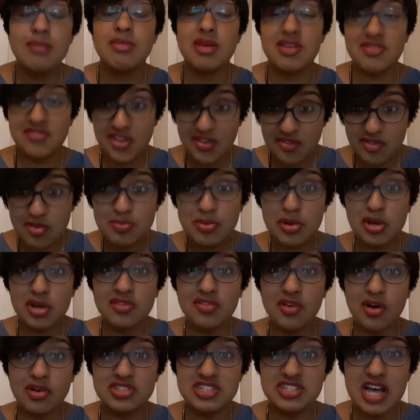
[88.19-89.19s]
my favorite book
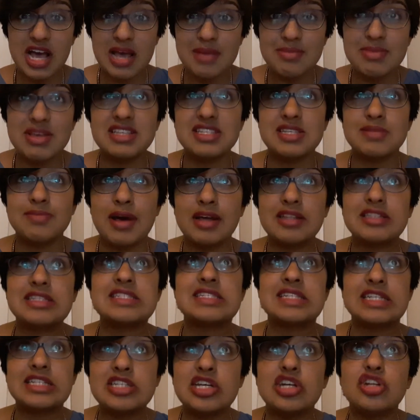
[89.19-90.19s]
of all time is about
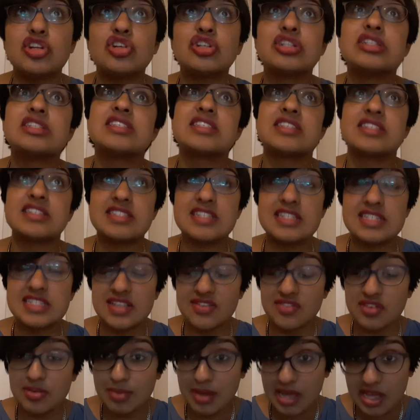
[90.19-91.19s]

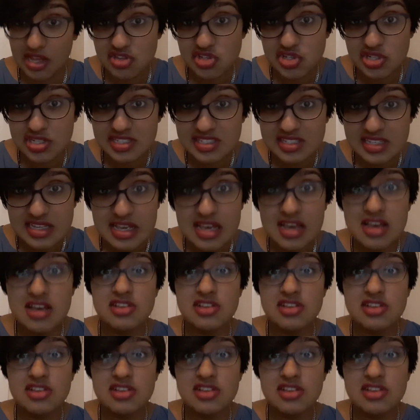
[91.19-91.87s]
667 pages.